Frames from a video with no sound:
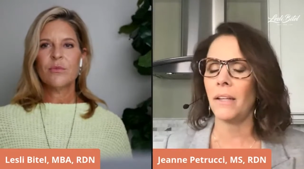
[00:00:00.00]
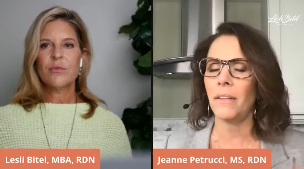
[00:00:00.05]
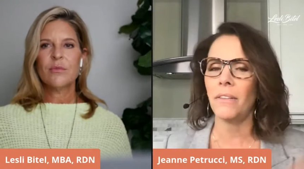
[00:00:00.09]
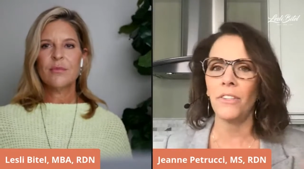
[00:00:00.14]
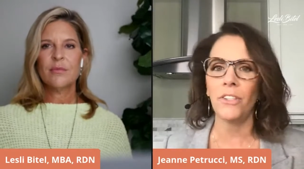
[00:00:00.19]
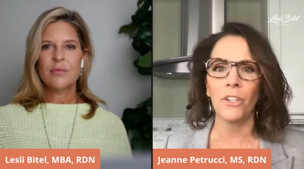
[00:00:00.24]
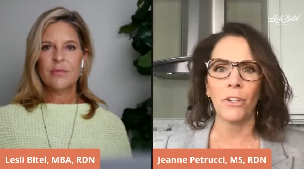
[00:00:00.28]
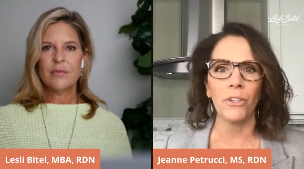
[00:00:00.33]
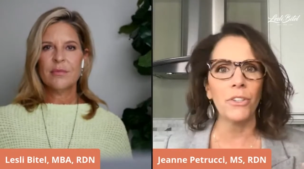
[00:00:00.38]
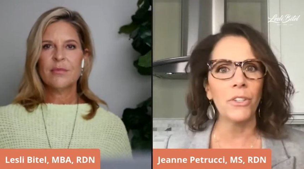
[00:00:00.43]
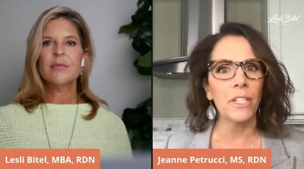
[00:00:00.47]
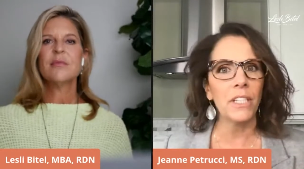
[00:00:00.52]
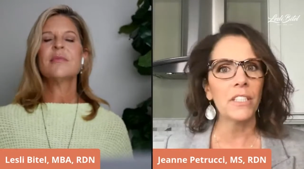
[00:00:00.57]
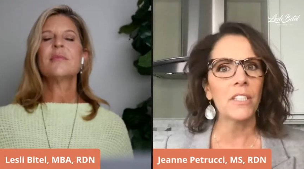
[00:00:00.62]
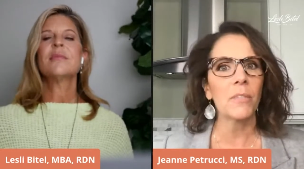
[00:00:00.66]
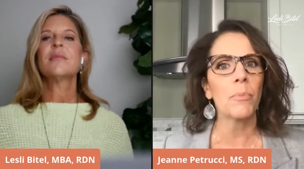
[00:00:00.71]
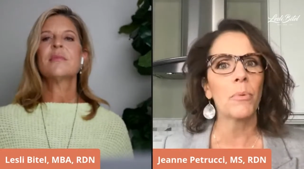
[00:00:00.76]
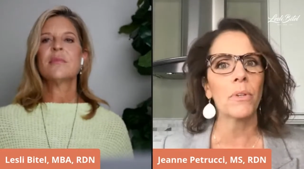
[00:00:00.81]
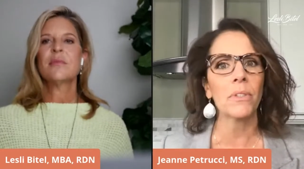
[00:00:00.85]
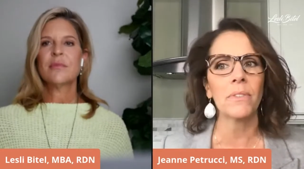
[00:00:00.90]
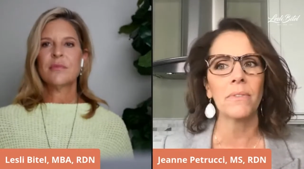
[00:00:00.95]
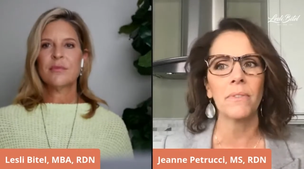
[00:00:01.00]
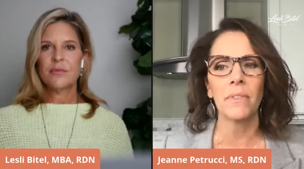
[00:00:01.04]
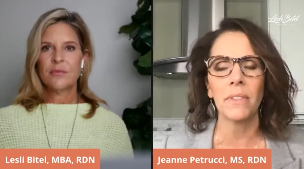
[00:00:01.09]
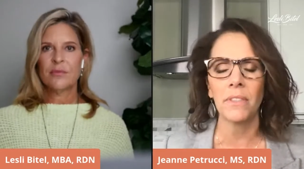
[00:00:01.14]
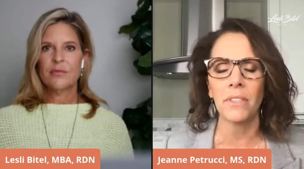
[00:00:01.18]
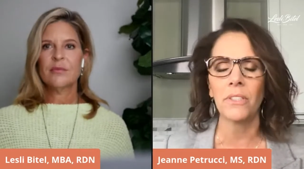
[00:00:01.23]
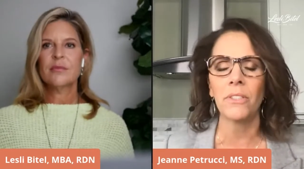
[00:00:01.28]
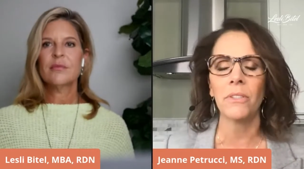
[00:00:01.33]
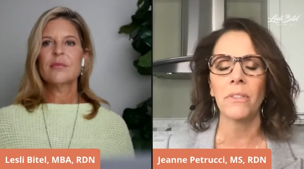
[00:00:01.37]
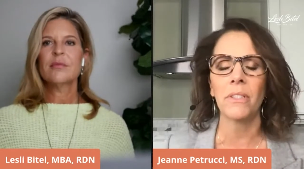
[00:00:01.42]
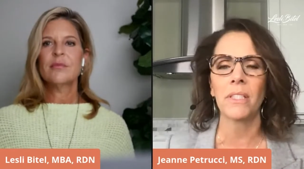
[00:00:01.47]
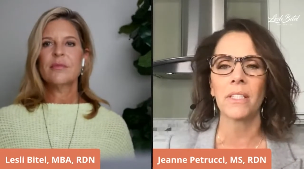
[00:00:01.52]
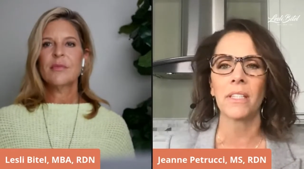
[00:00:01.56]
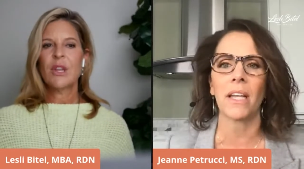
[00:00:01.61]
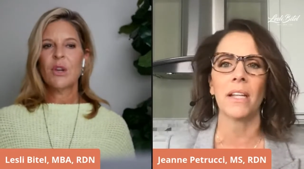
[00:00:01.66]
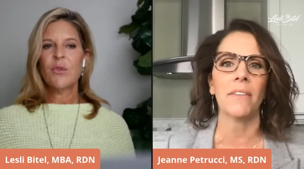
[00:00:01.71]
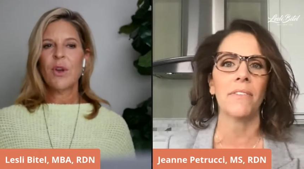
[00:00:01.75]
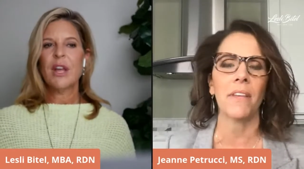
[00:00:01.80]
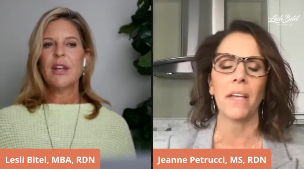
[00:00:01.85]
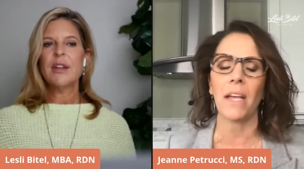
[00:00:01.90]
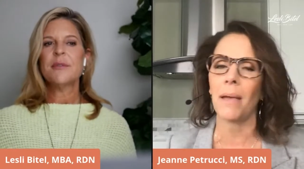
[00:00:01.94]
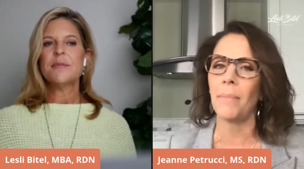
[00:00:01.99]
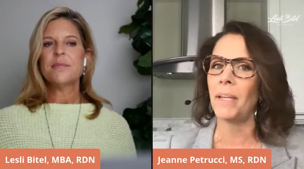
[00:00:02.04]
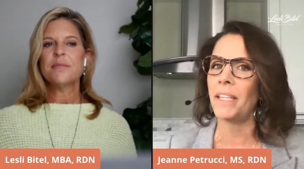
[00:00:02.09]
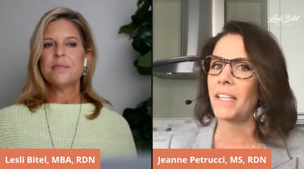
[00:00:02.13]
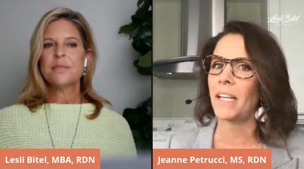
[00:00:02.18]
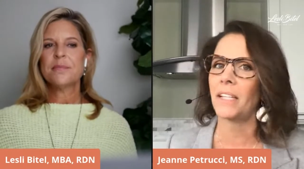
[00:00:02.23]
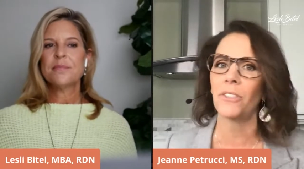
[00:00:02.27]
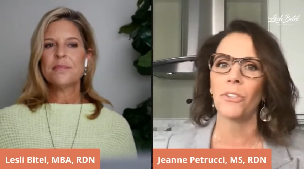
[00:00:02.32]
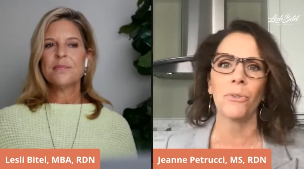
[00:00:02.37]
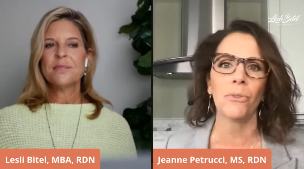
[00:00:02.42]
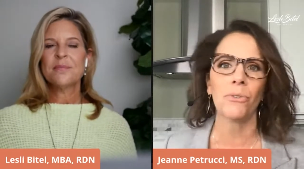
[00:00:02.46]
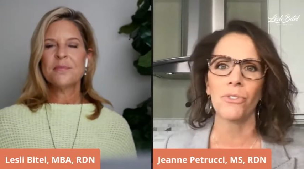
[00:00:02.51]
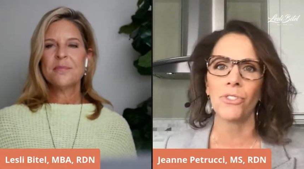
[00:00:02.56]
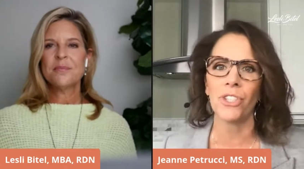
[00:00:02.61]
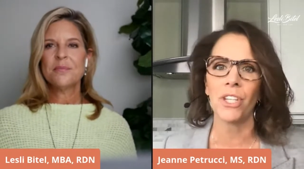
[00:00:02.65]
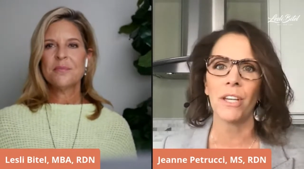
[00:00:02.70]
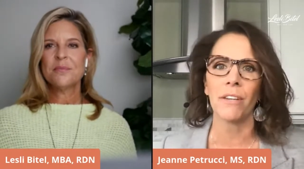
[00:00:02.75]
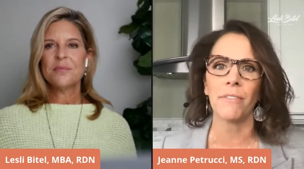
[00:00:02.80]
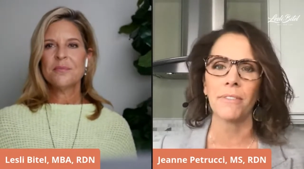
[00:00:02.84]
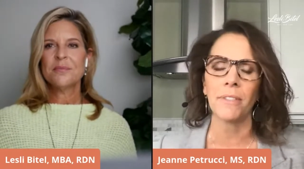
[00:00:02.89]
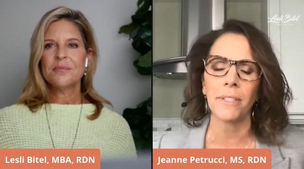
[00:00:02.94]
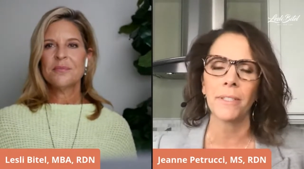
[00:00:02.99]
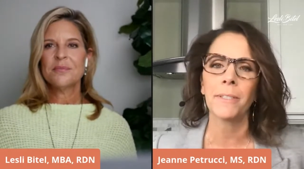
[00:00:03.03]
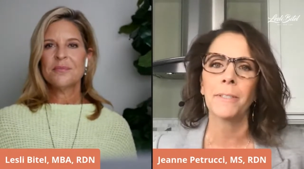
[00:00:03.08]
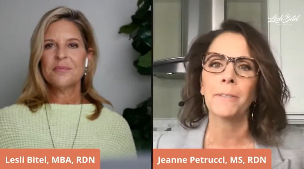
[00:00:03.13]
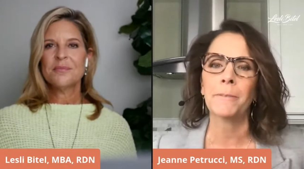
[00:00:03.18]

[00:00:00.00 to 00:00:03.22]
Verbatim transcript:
Speaker 1: you know, you need support to do this kind of thing. I made that total shift.